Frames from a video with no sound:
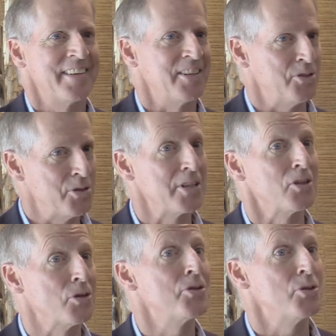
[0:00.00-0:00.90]
you, know, you
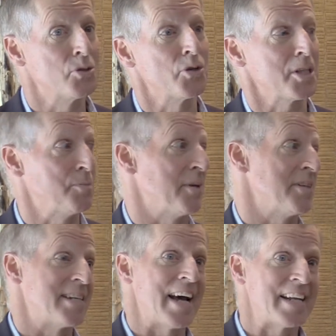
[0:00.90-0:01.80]
can learn new tricks, but
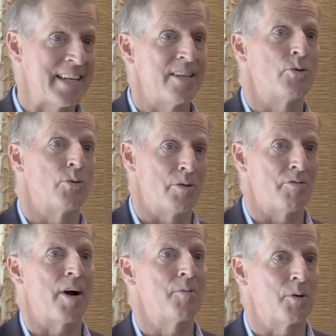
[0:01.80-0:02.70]
you got to get into an
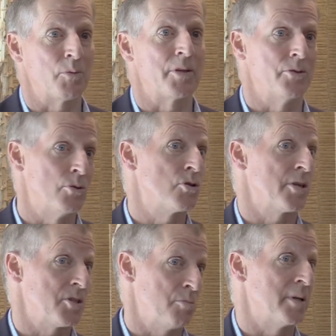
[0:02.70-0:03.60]
environment where the new
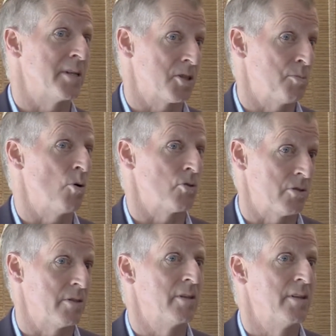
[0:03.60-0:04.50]
tricks are being exposed.